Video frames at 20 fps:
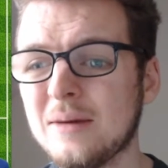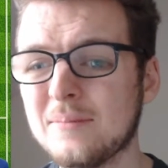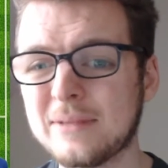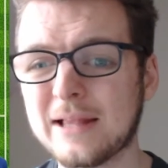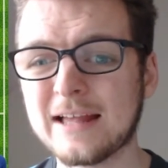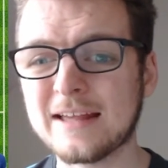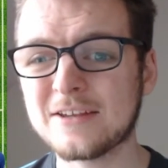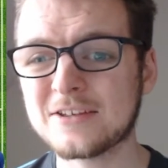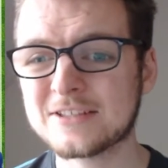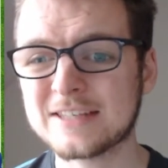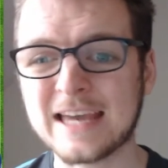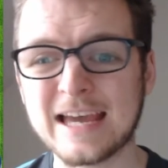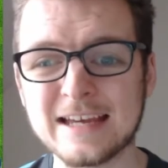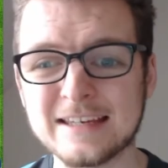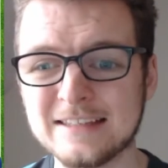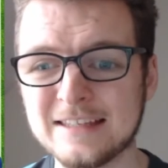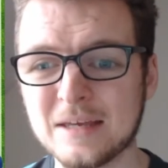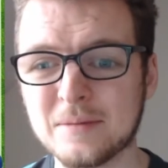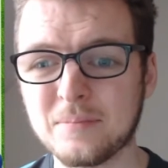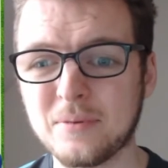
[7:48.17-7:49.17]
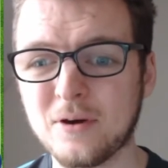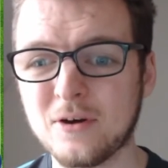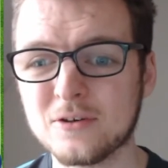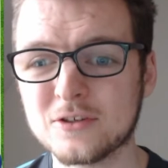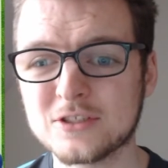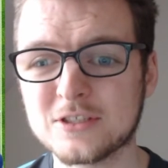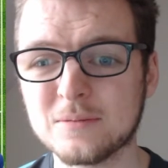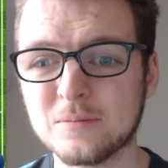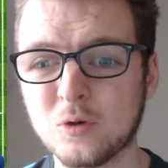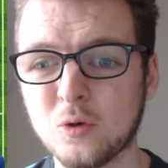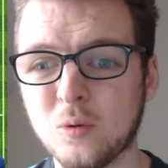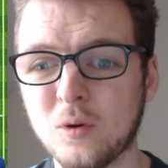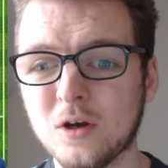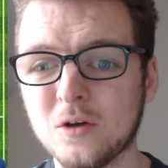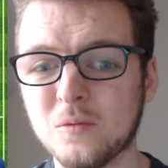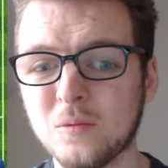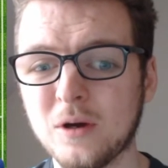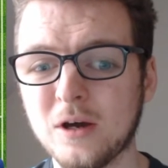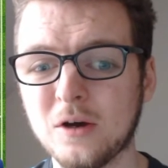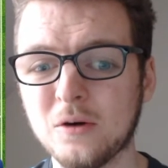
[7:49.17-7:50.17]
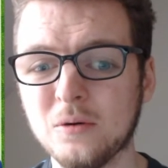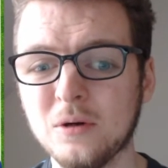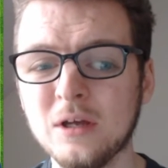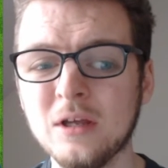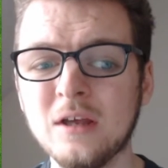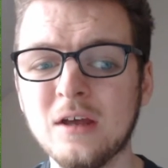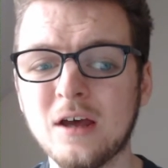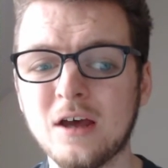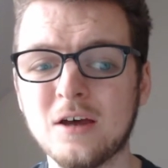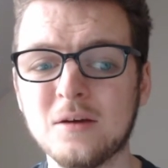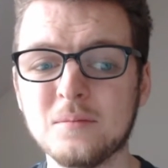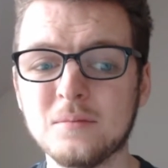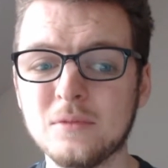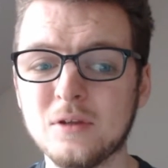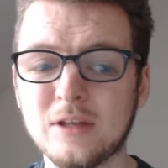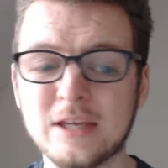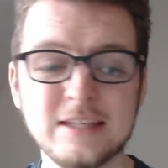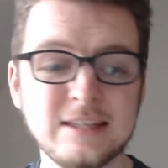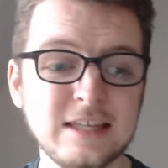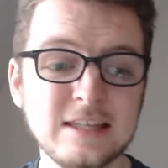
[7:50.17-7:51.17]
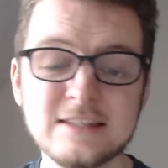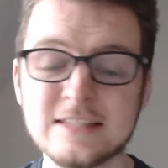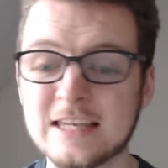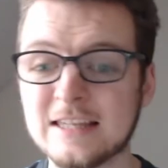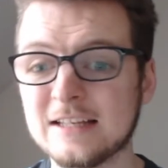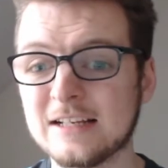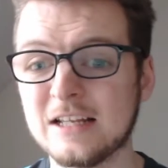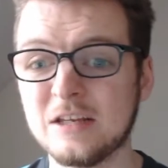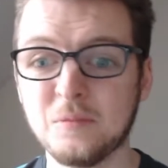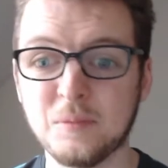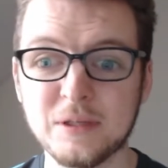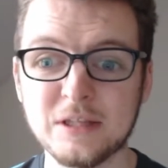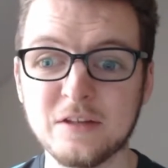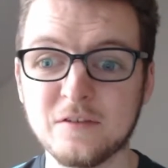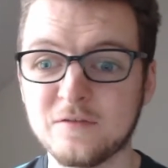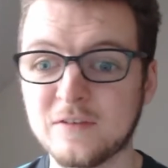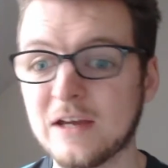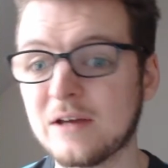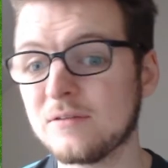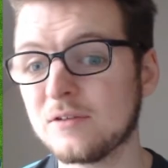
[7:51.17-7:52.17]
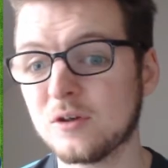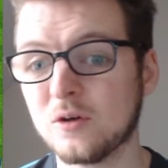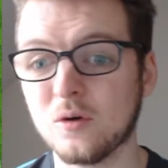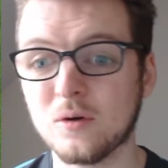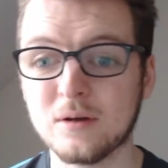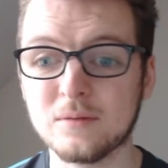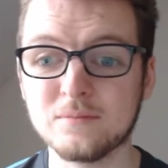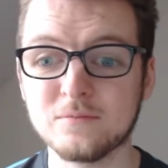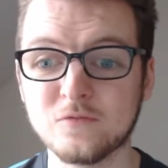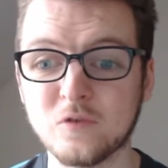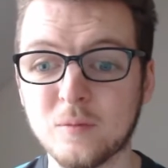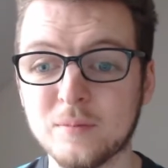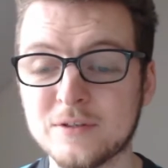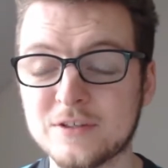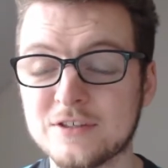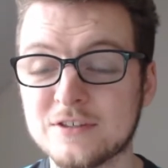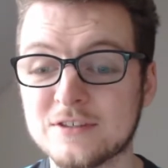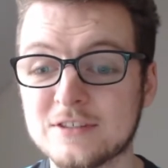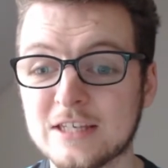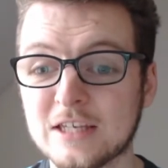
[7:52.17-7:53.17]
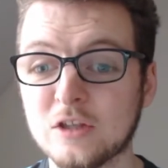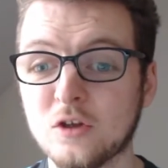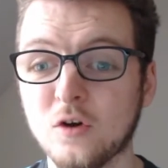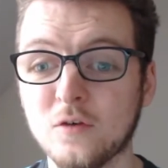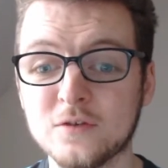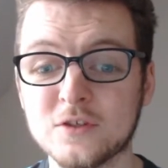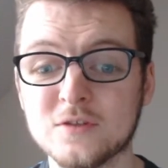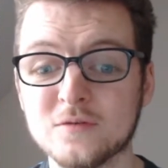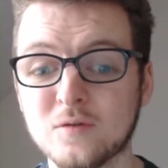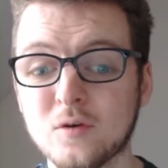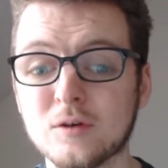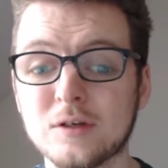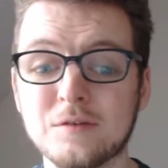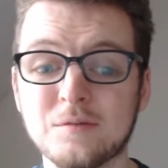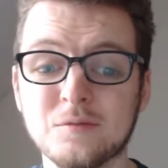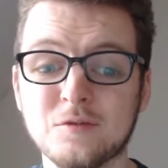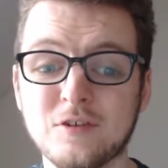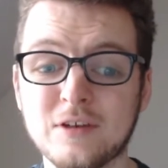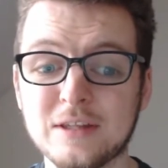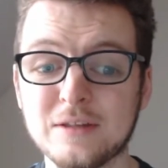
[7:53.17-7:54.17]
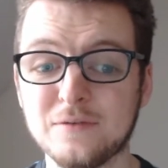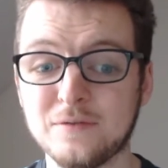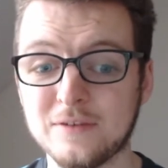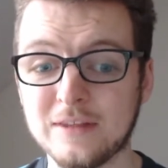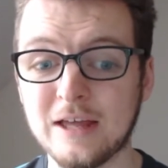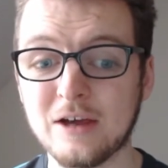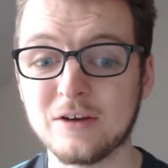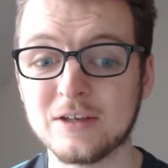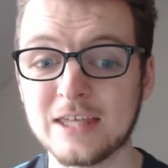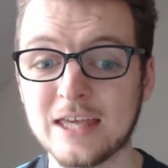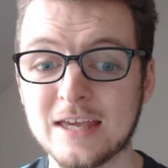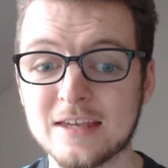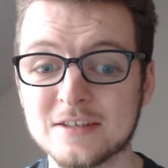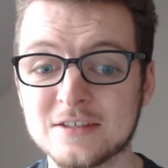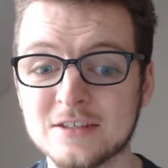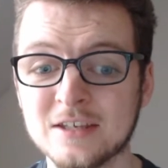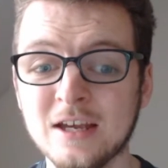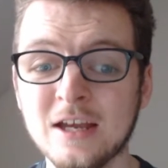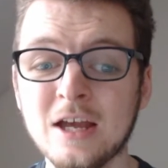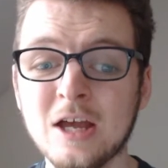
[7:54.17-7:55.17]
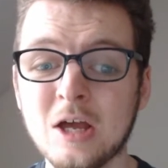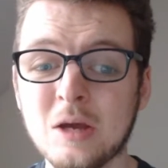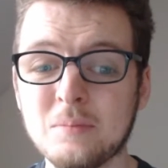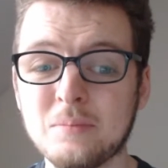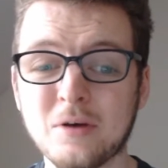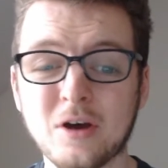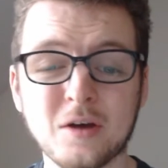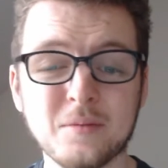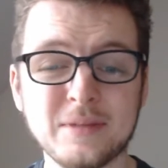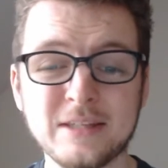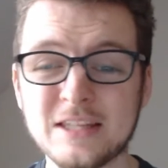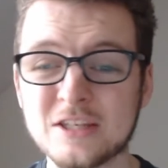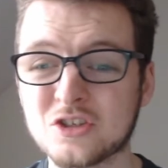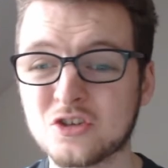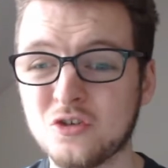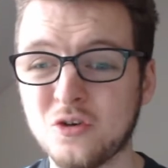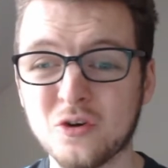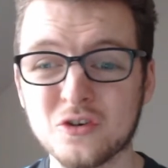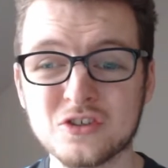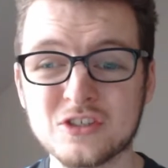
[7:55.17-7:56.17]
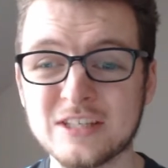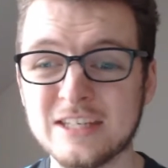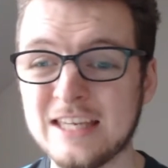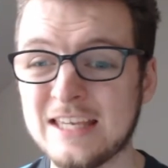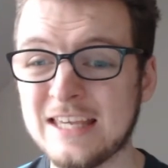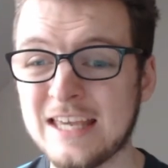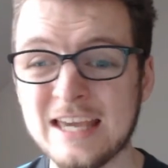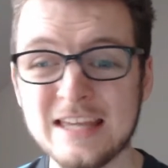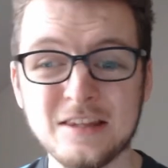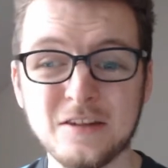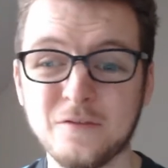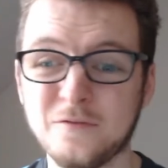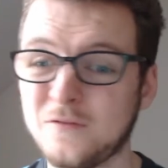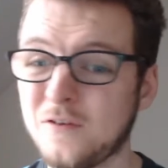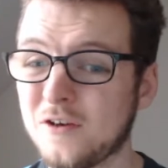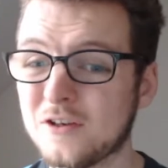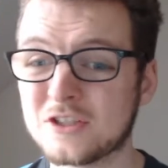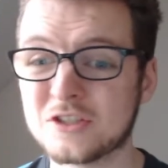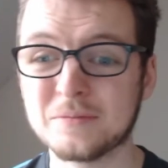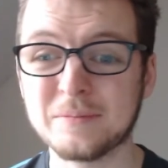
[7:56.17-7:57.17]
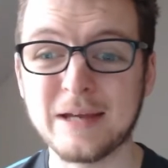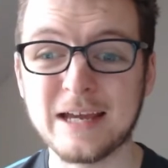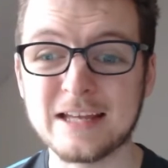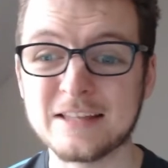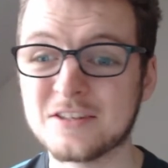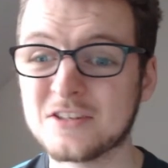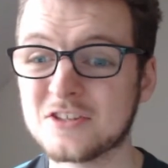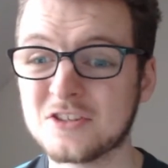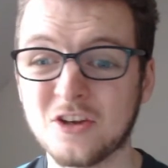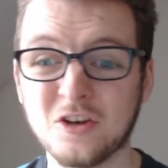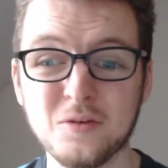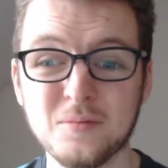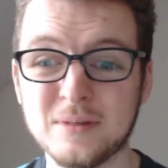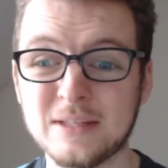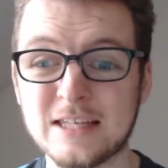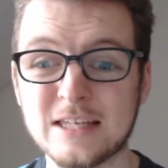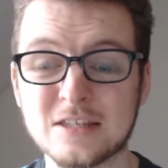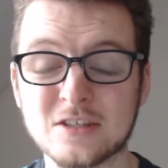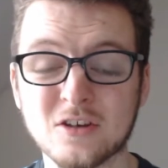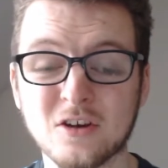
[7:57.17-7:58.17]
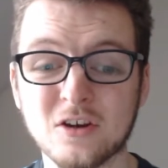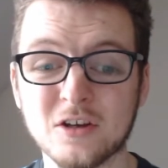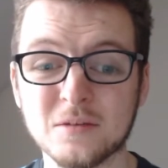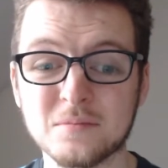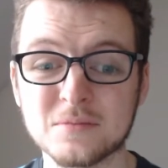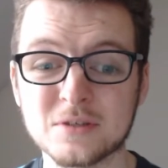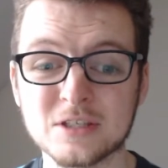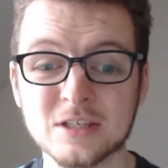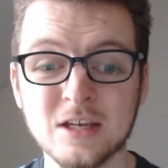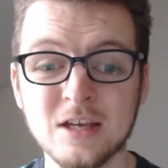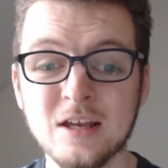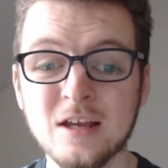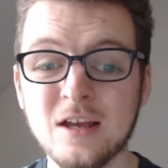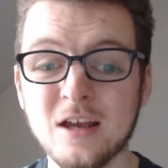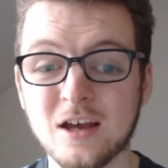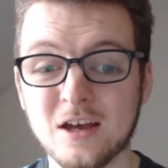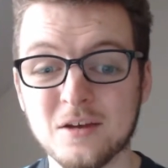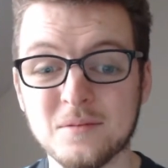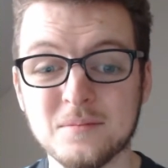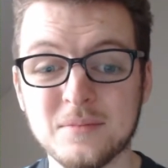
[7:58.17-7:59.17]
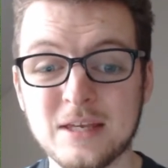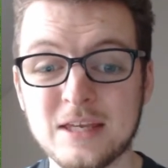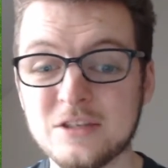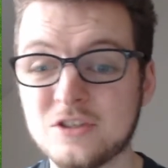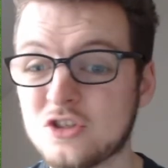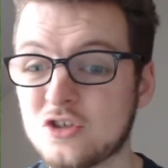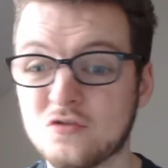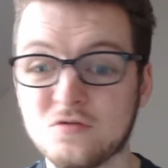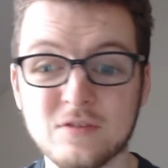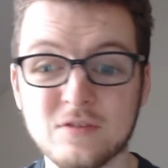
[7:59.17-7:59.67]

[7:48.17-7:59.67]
obviously he's way better than any of our other keepers anyway. He's going to get a 6 out of 10. Starting at right back, Azpilicueta, I'm actually going to give the lowest rating out of our back 4. That is a 5.5. Like I said, a